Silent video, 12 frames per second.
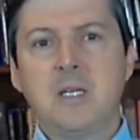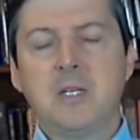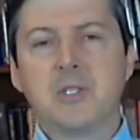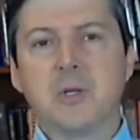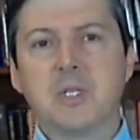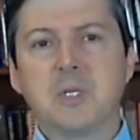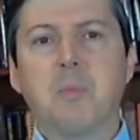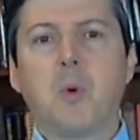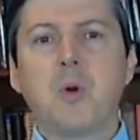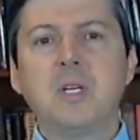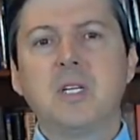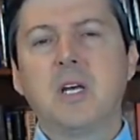So it's
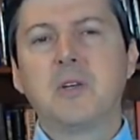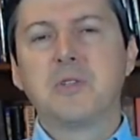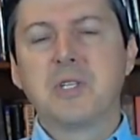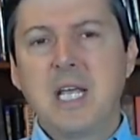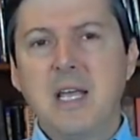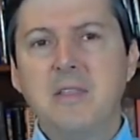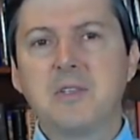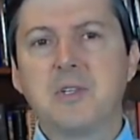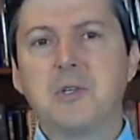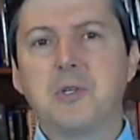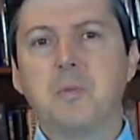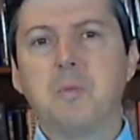important to understand this
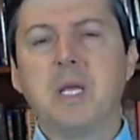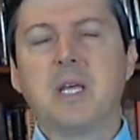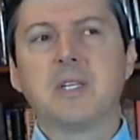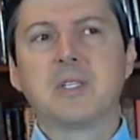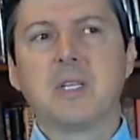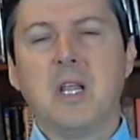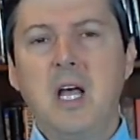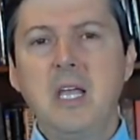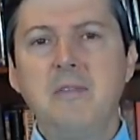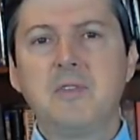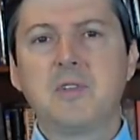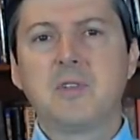issue because
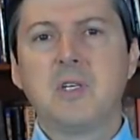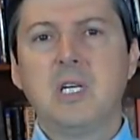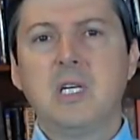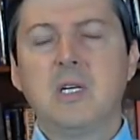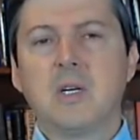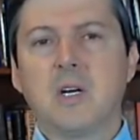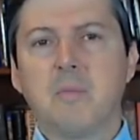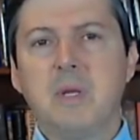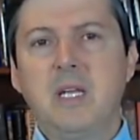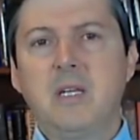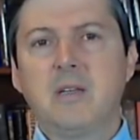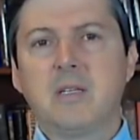lives are
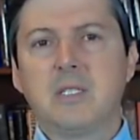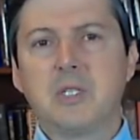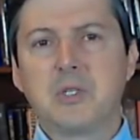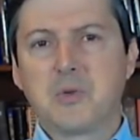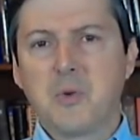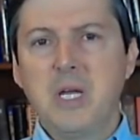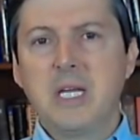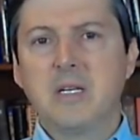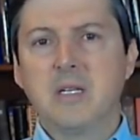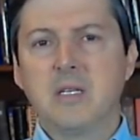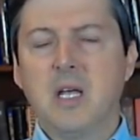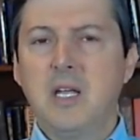being
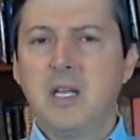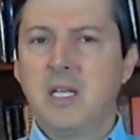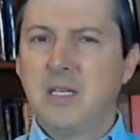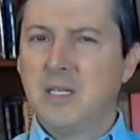destroyed, not